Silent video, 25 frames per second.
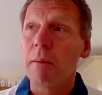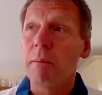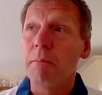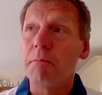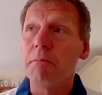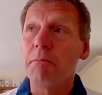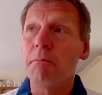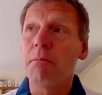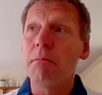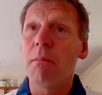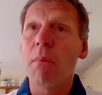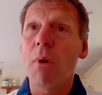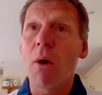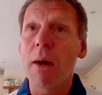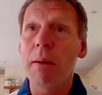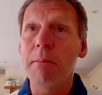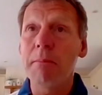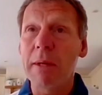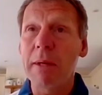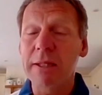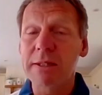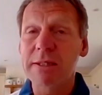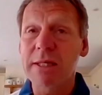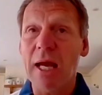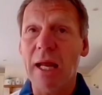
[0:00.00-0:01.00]
my
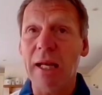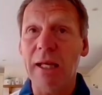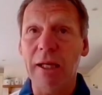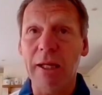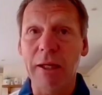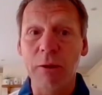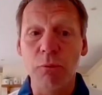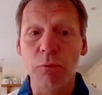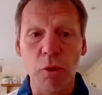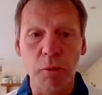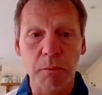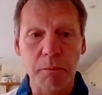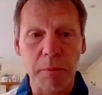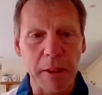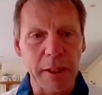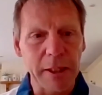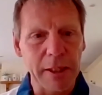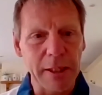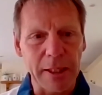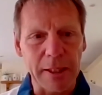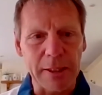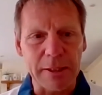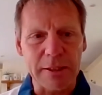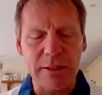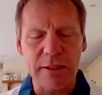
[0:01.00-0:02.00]
mentality would be
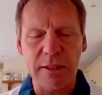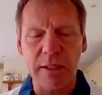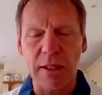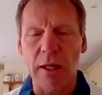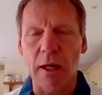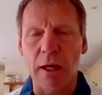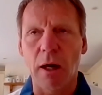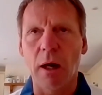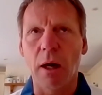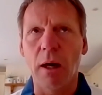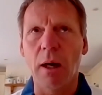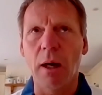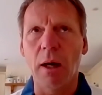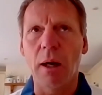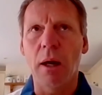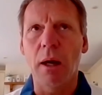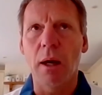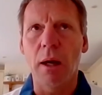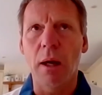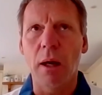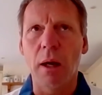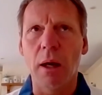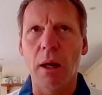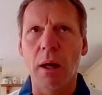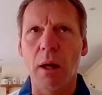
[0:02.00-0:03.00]
this.
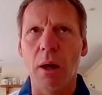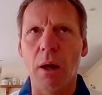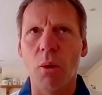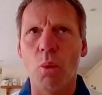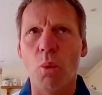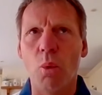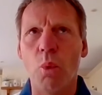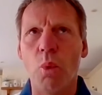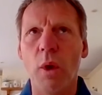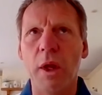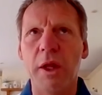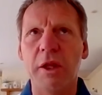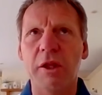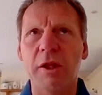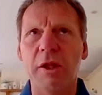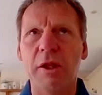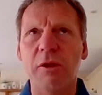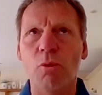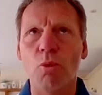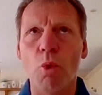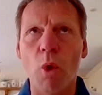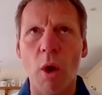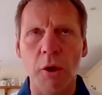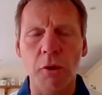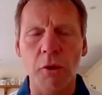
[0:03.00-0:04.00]
With
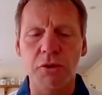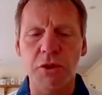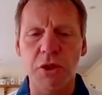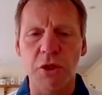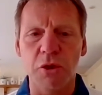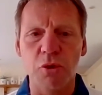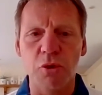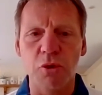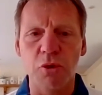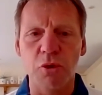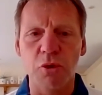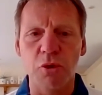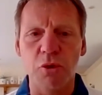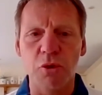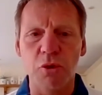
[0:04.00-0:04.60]
one or two